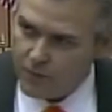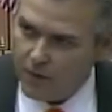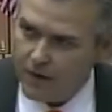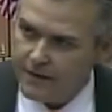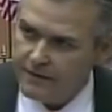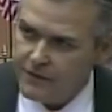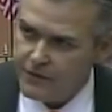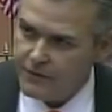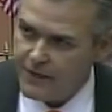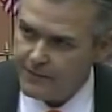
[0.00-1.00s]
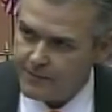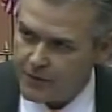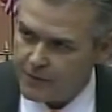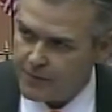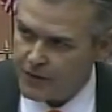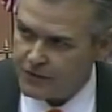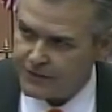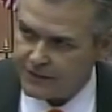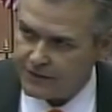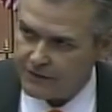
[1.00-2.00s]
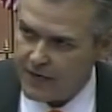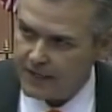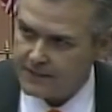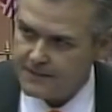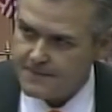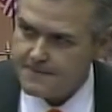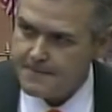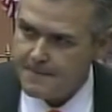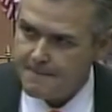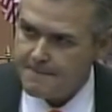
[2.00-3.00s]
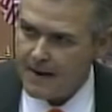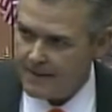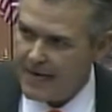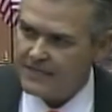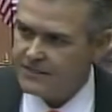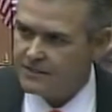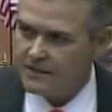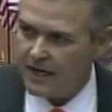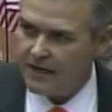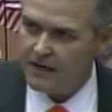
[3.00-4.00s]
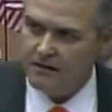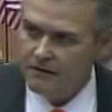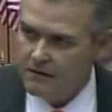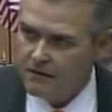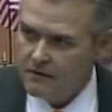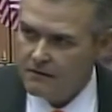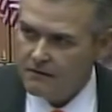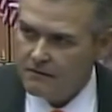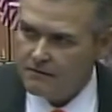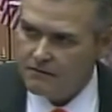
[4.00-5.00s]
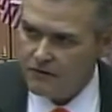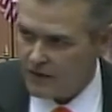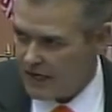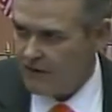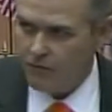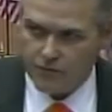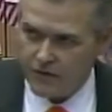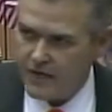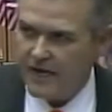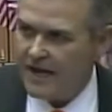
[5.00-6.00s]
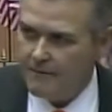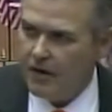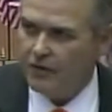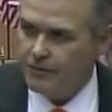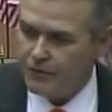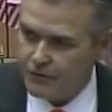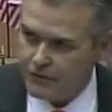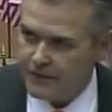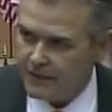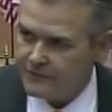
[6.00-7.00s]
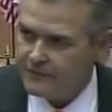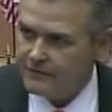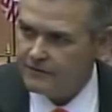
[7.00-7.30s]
1 unit per person, correct? I mean, that's kind of, you can't have multiple units.